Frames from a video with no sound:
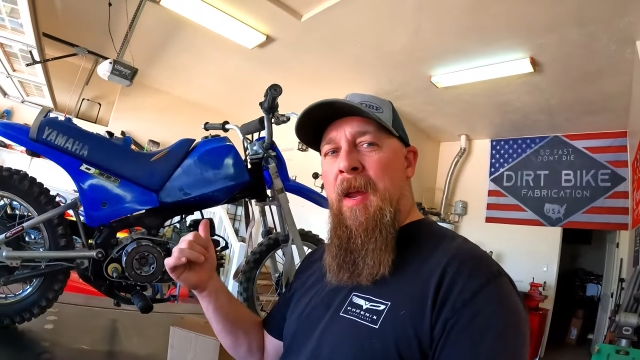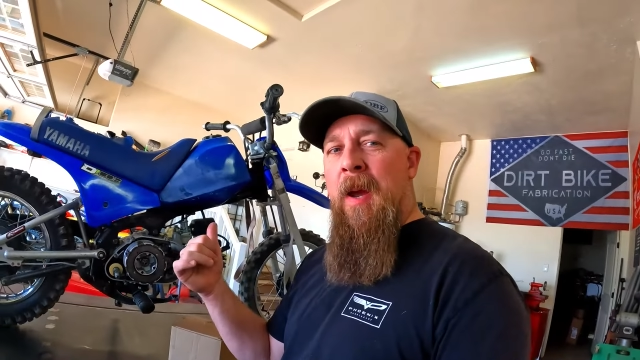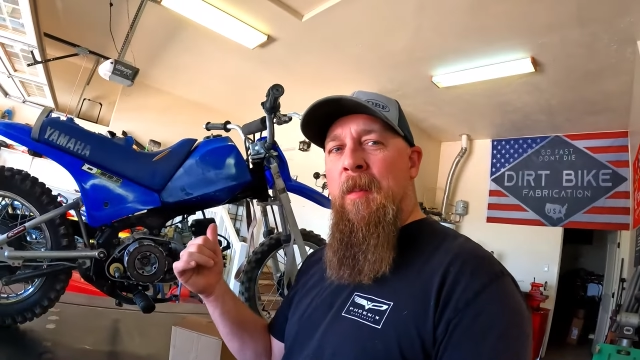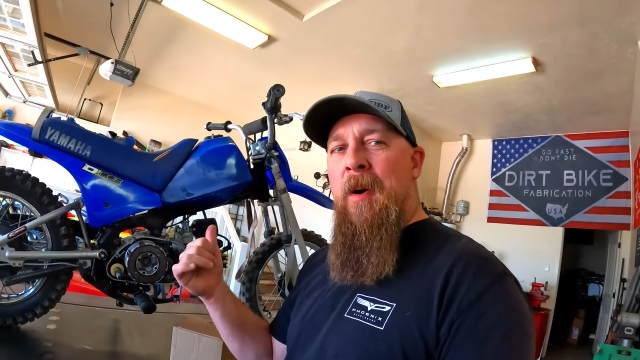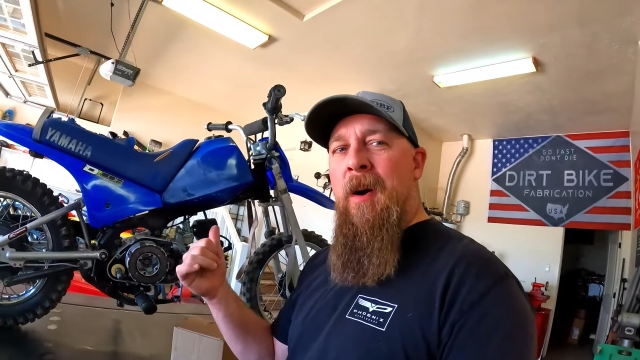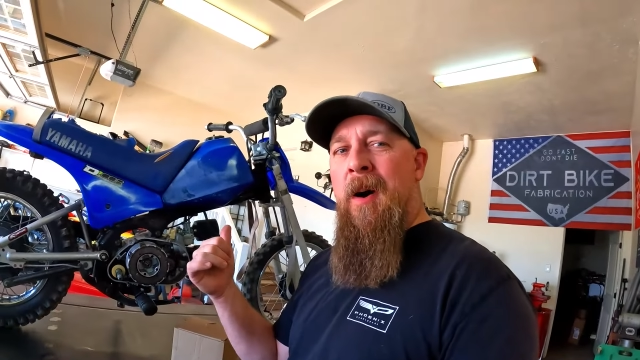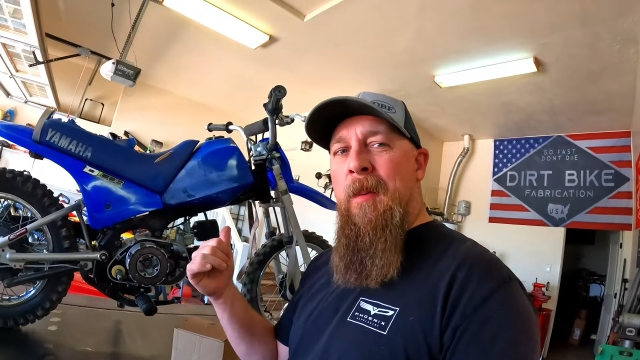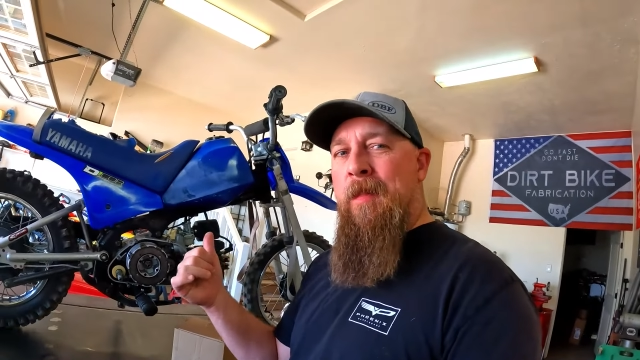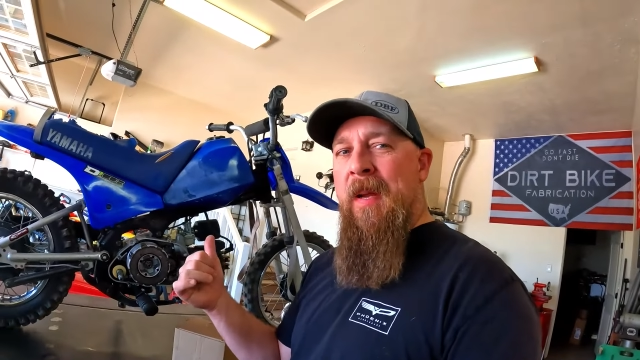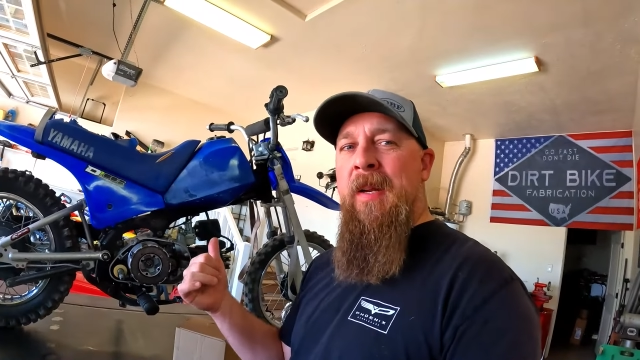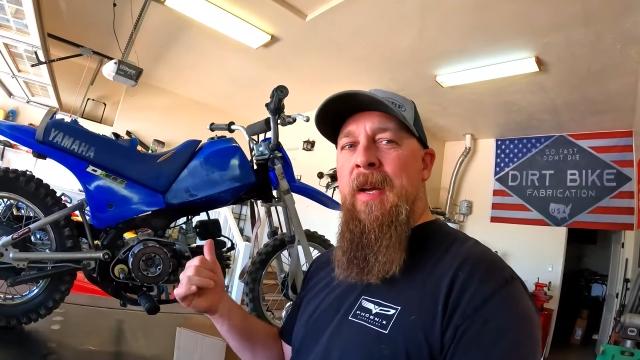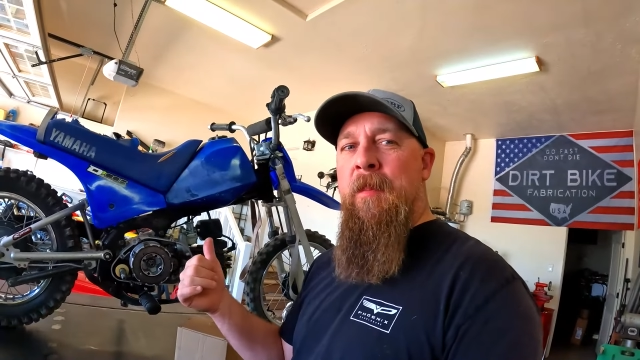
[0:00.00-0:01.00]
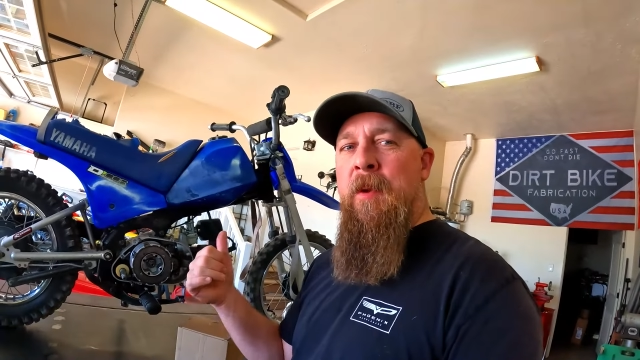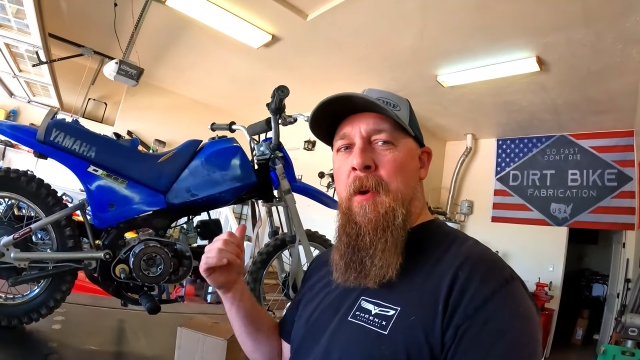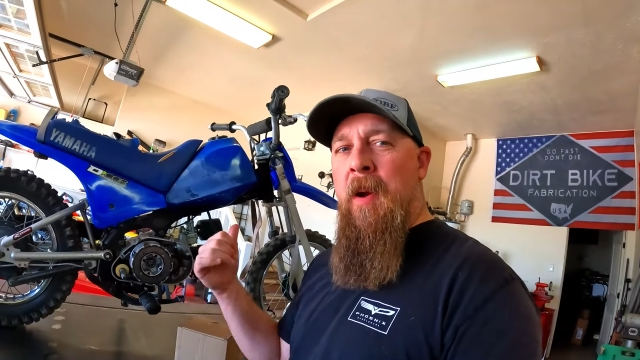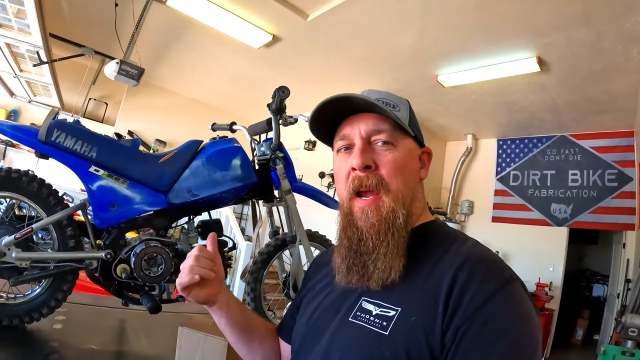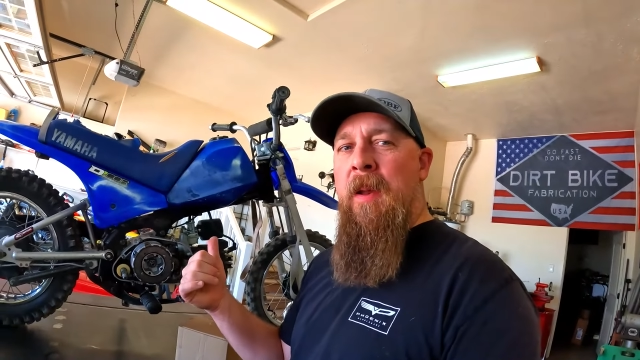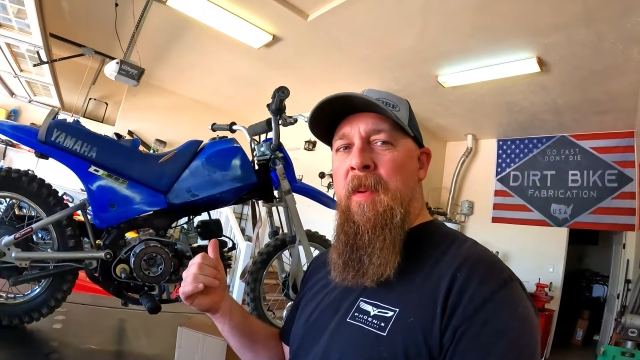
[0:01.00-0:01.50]
Yamaha
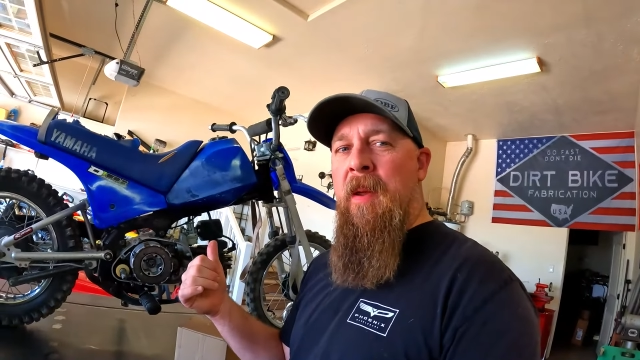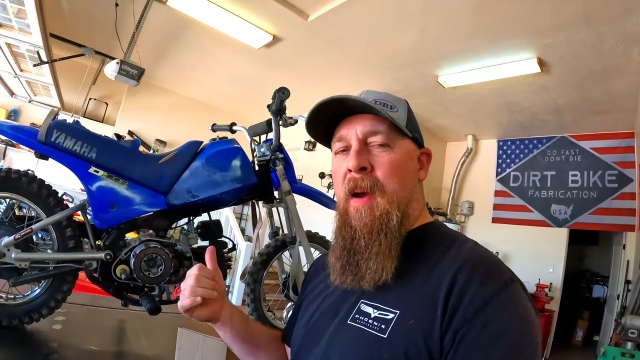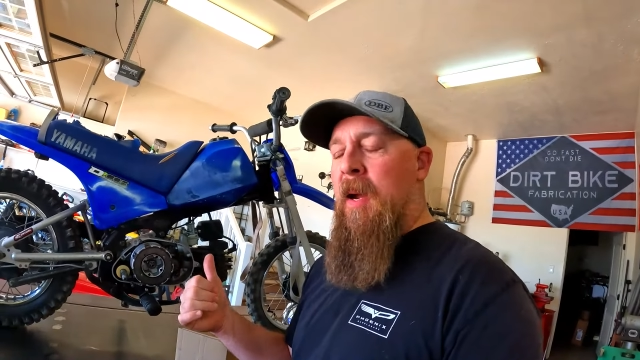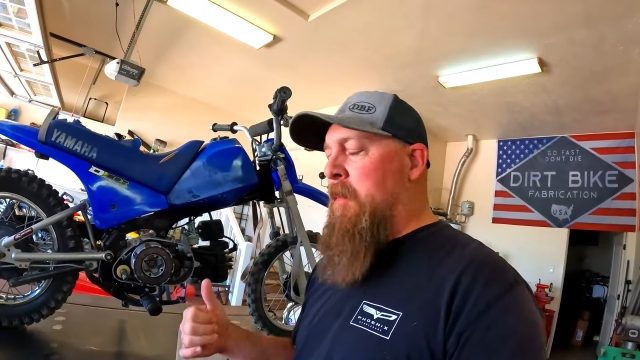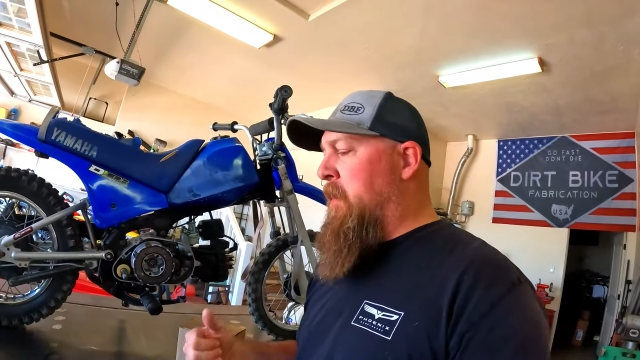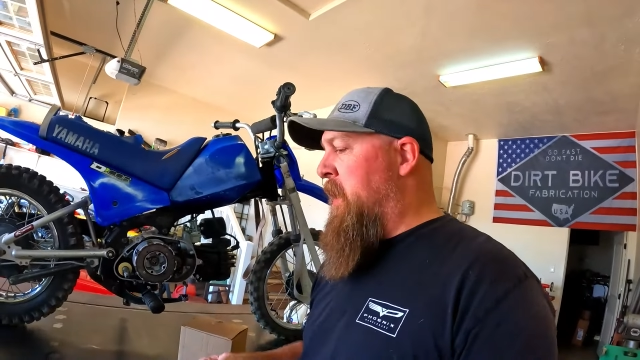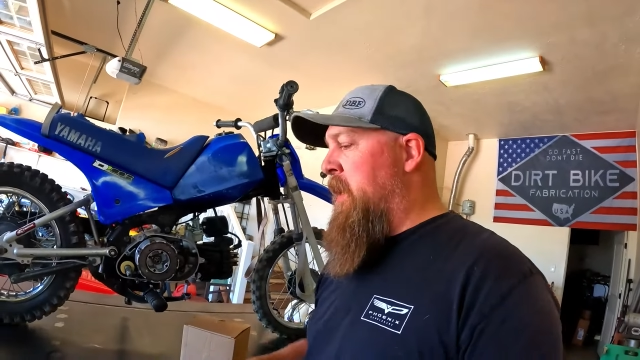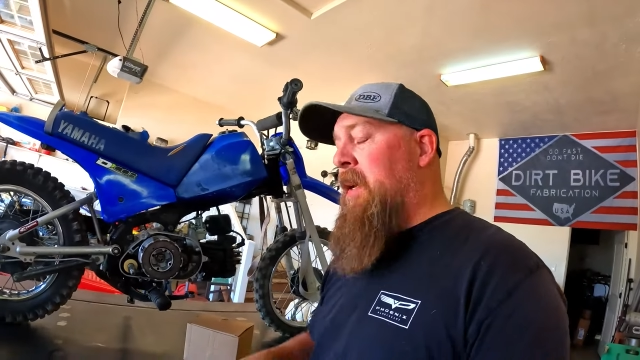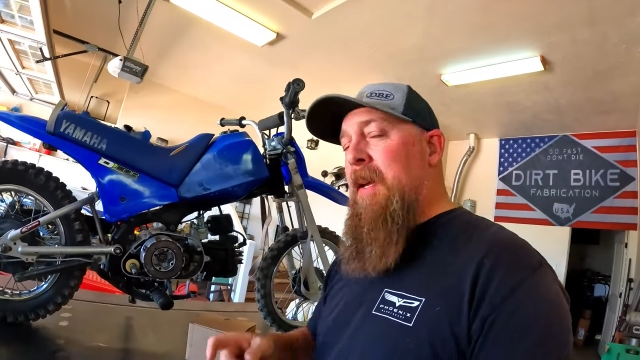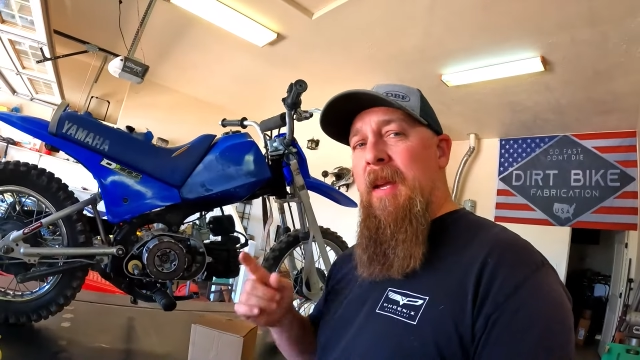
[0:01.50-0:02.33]
PW80 behind me.